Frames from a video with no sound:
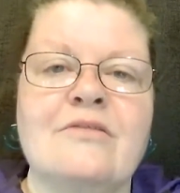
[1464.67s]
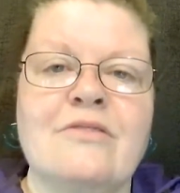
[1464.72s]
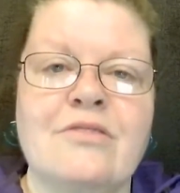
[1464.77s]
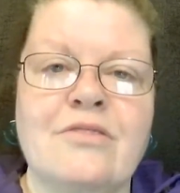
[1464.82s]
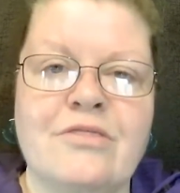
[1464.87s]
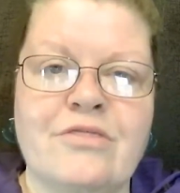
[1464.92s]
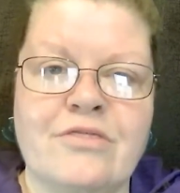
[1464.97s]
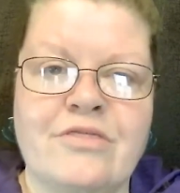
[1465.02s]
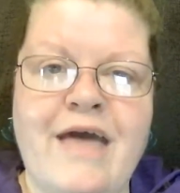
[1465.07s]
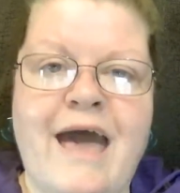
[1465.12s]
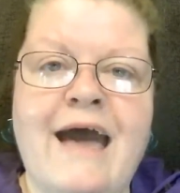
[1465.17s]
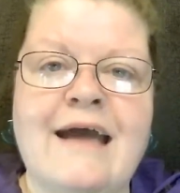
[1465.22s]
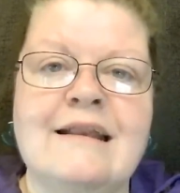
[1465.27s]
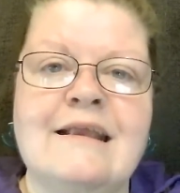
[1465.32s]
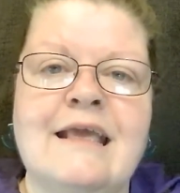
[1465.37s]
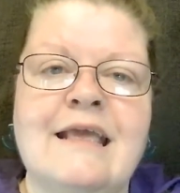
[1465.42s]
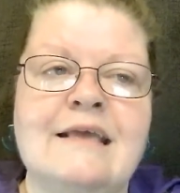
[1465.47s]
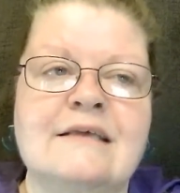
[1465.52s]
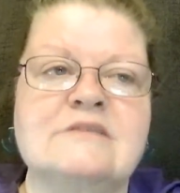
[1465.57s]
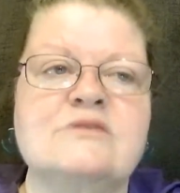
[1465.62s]
that
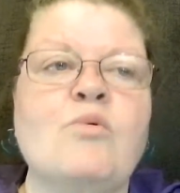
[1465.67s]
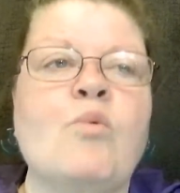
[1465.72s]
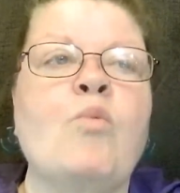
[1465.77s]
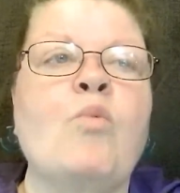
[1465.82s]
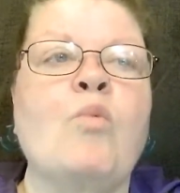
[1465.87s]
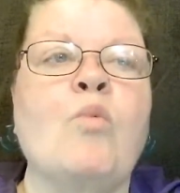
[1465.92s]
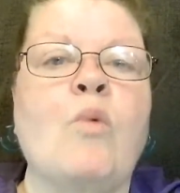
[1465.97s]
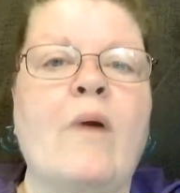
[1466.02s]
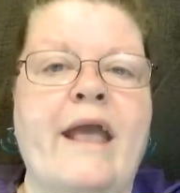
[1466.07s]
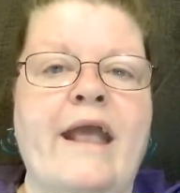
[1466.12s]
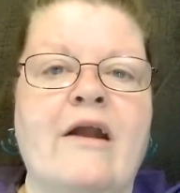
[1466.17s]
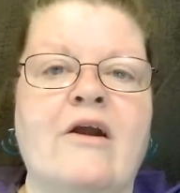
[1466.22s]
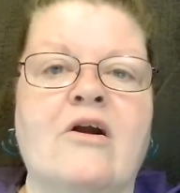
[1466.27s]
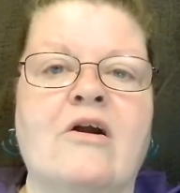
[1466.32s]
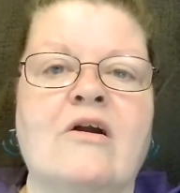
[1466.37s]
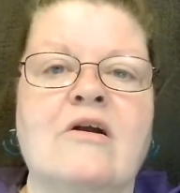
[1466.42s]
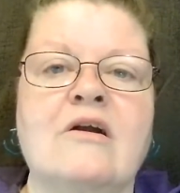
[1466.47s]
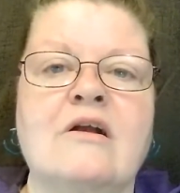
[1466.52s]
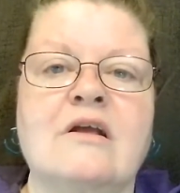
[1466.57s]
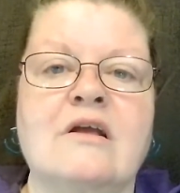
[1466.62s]
is
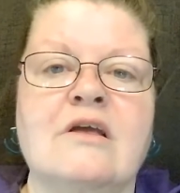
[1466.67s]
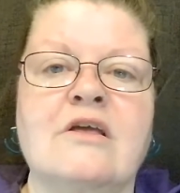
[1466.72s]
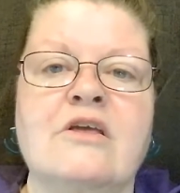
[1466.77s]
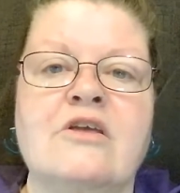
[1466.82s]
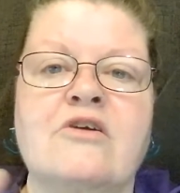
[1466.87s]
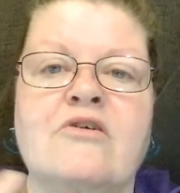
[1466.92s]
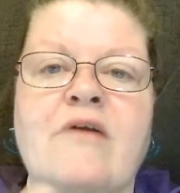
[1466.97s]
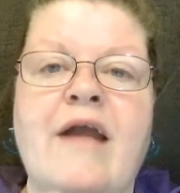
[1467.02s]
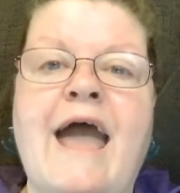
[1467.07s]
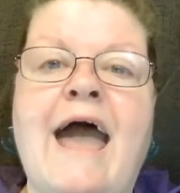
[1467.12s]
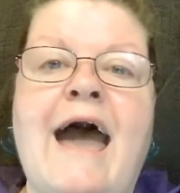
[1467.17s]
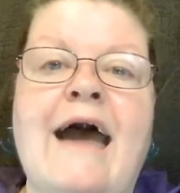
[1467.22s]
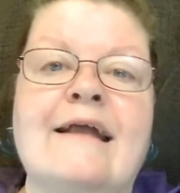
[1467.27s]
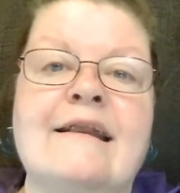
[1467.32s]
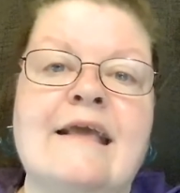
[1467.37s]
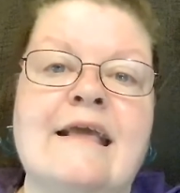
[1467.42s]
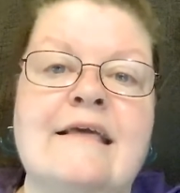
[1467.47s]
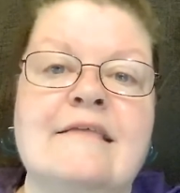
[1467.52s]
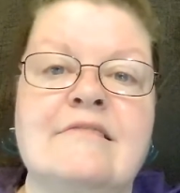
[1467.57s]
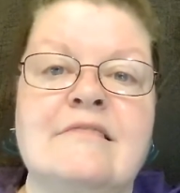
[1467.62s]
where you're at
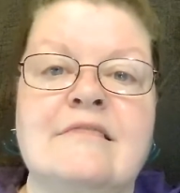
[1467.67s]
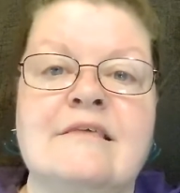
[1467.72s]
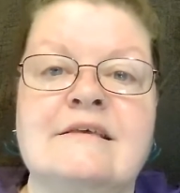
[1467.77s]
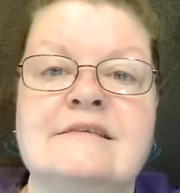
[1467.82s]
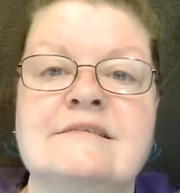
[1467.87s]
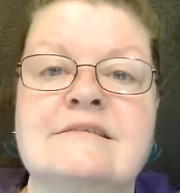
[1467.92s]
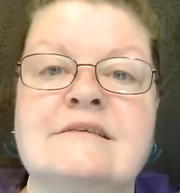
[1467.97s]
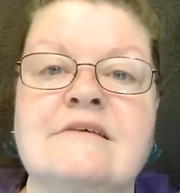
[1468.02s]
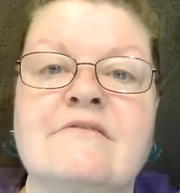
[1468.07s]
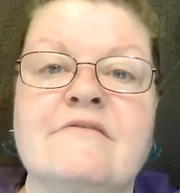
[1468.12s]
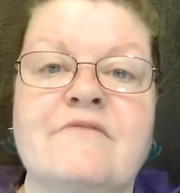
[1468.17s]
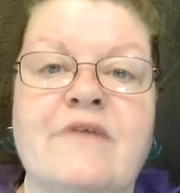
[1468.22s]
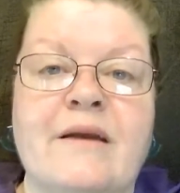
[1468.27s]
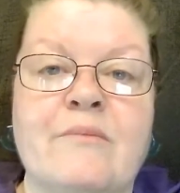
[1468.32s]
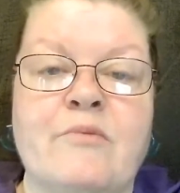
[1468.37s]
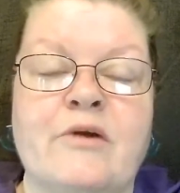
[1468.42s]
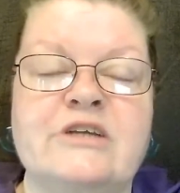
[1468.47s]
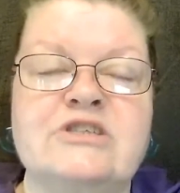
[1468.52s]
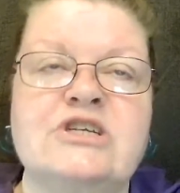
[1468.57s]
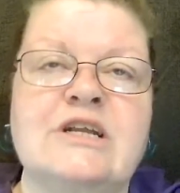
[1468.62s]
in this
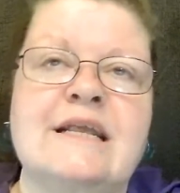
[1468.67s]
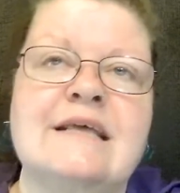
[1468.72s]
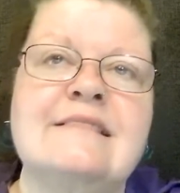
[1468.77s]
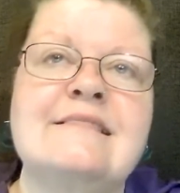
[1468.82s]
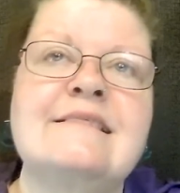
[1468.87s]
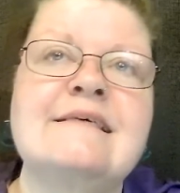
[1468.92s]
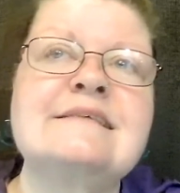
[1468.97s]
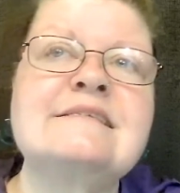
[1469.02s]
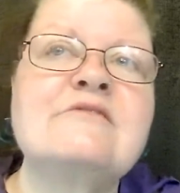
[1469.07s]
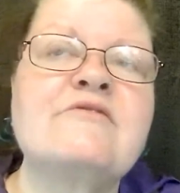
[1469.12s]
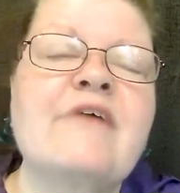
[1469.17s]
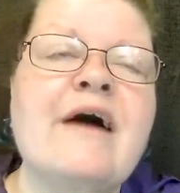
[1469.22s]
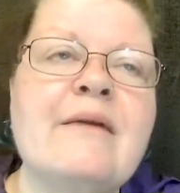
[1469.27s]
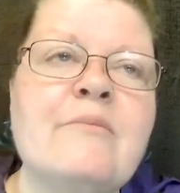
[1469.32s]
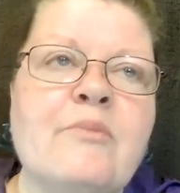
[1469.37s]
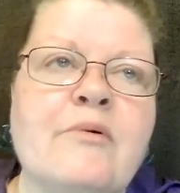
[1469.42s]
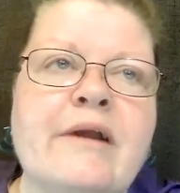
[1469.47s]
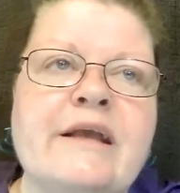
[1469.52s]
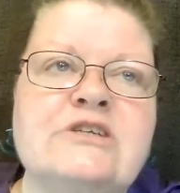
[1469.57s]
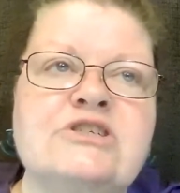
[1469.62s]
vibration. And this
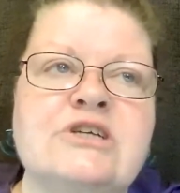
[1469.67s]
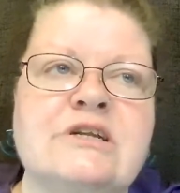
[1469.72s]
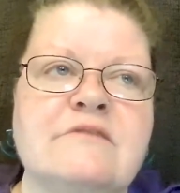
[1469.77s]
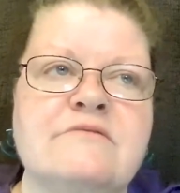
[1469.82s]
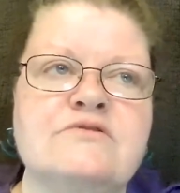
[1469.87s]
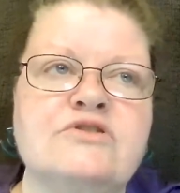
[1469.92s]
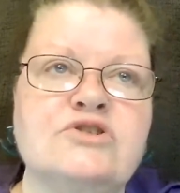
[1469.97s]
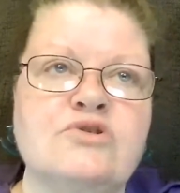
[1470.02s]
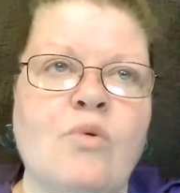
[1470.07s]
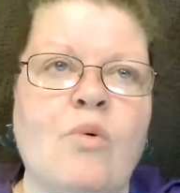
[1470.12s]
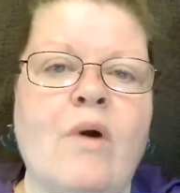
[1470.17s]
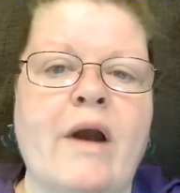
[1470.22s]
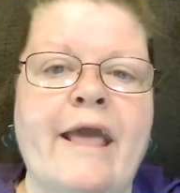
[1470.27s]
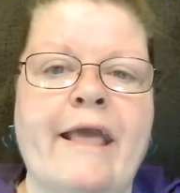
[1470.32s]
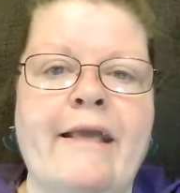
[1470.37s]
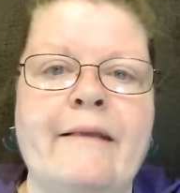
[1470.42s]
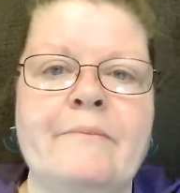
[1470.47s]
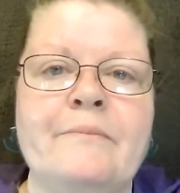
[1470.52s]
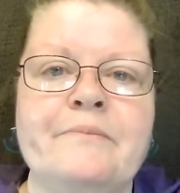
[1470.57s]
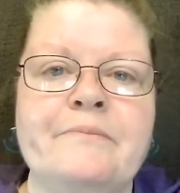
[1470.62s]
vibration of
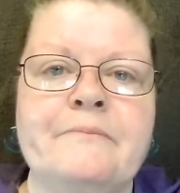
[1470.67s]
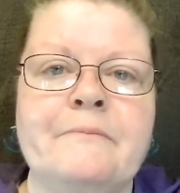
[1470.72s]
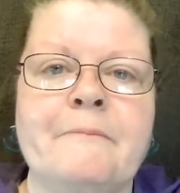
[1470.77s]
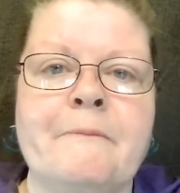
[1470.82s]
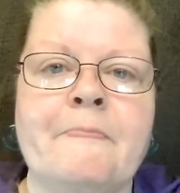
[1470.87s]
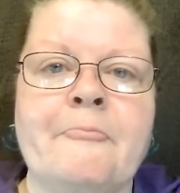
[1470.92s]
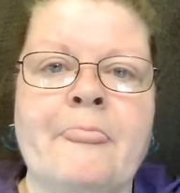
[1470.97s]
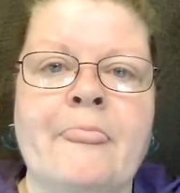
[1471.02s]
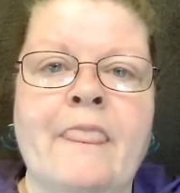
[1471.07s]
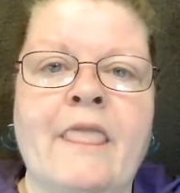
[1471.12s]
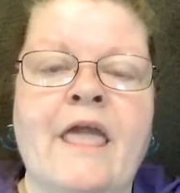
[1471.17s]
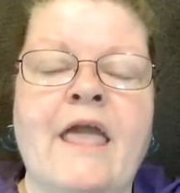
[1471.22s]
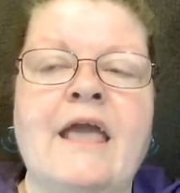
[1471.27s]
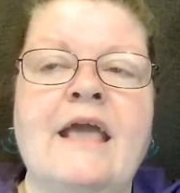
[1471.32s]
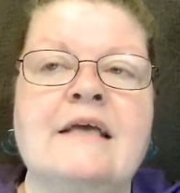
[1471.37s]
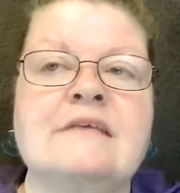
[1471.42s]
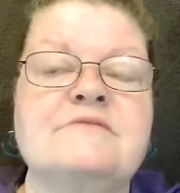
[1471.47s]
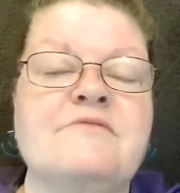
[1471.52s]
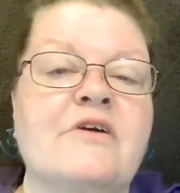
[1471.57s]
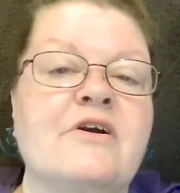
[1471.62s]
joy
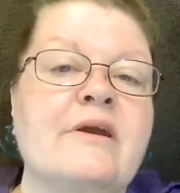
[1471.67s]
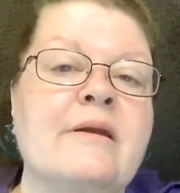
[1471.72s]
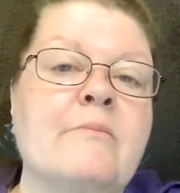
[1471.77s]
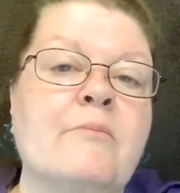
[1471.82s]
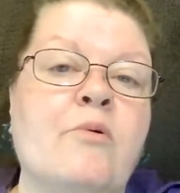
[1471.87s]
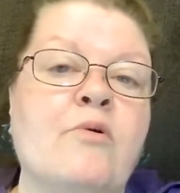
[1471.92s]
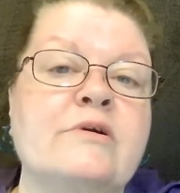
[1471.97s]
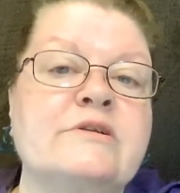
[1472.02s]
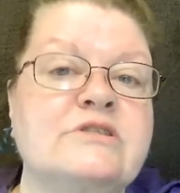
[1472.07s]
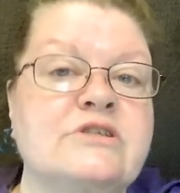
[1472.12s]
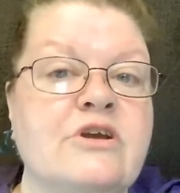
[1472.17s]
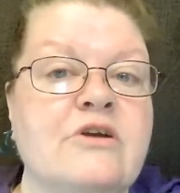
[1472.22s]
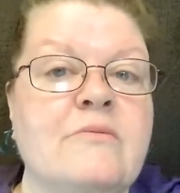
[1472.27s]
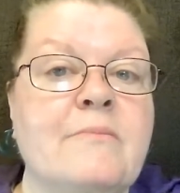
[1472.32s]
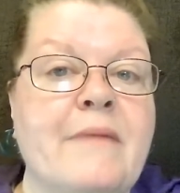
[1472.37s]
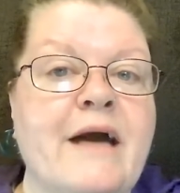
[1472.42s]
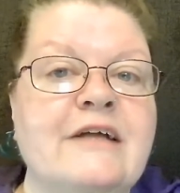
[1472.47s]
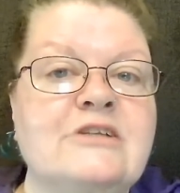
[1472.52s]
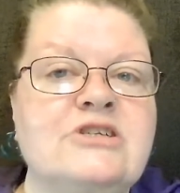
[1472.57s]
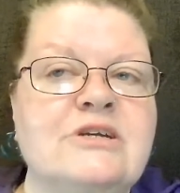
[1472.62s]
is very important to your
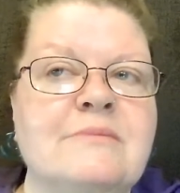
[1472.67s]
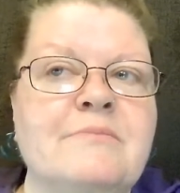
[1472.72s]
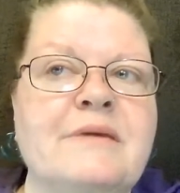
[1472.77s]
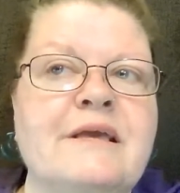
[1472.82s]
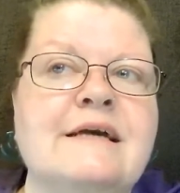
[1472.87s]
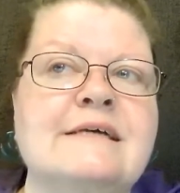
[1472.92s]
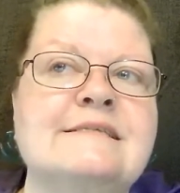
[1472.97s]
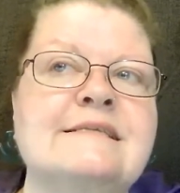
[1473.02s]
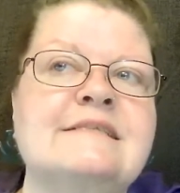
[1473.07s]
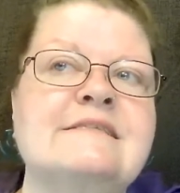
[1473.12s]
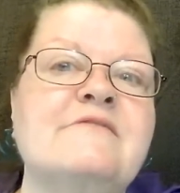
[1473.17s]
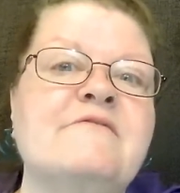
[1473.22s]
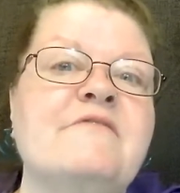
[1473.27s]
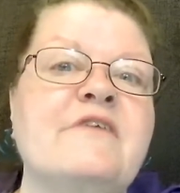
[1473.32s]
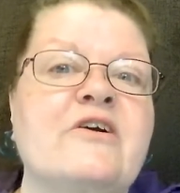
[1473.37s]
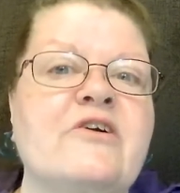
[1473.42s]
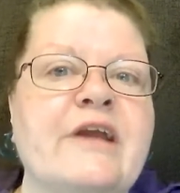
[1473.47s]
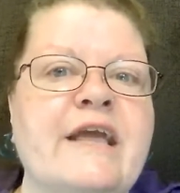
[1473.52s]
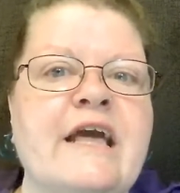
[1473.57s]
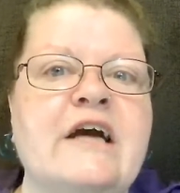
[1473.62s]
magic because it's
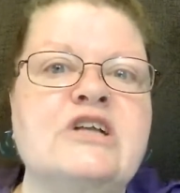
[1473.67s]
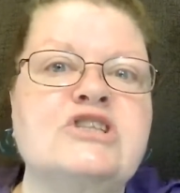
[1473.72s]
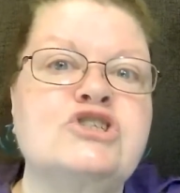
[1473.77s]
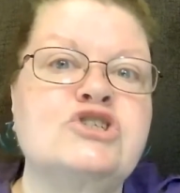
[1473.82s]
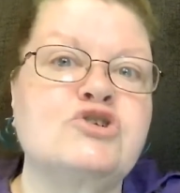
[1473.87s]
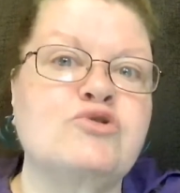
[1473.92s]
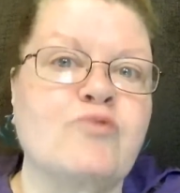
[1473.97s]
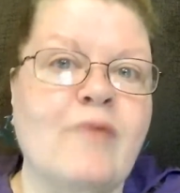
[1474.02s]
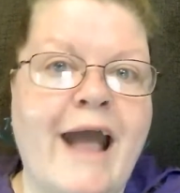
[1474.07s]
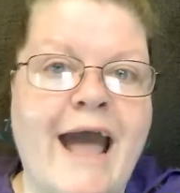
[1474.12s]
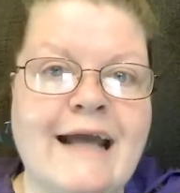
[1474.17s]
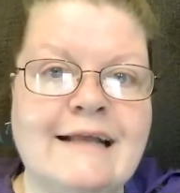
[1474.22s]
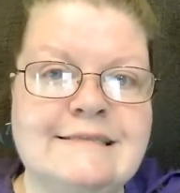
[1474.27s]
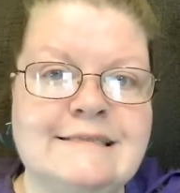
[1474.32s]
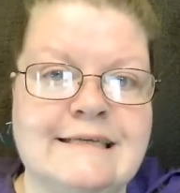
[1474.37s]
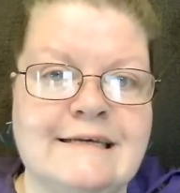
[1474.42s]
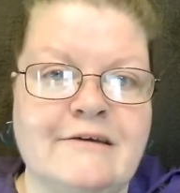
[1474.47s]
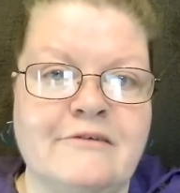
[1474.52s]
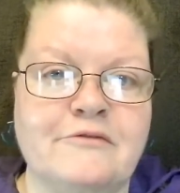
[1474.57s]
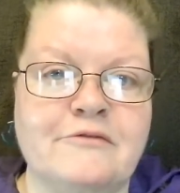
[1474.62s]
very attractive.